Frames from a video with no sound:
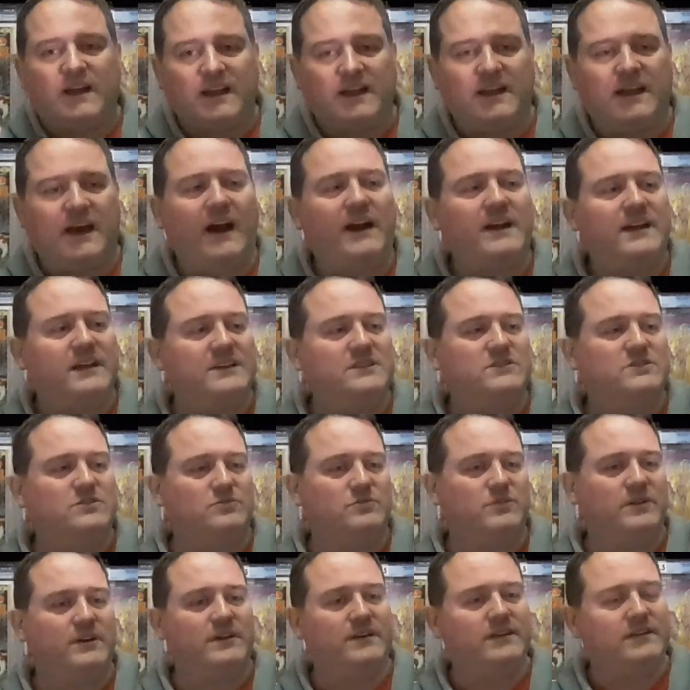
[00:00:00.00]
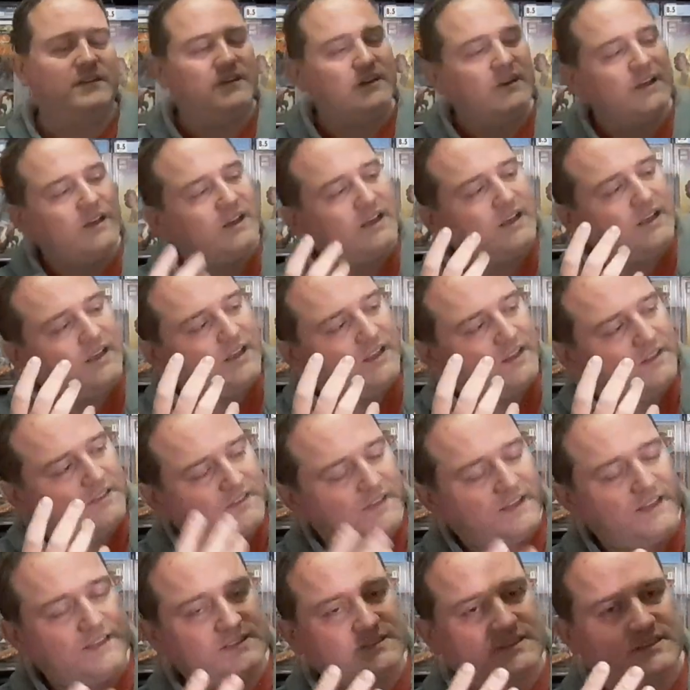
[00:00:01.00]
gunning to read it.
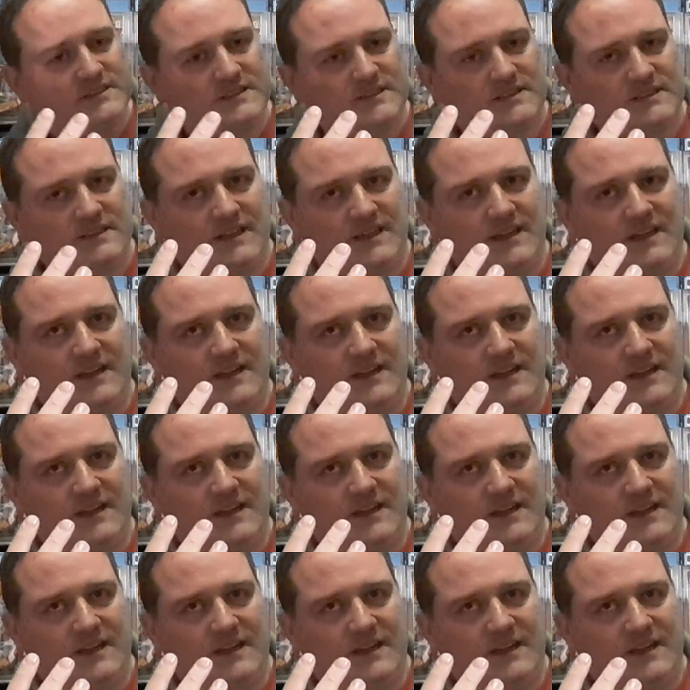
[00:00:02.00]
This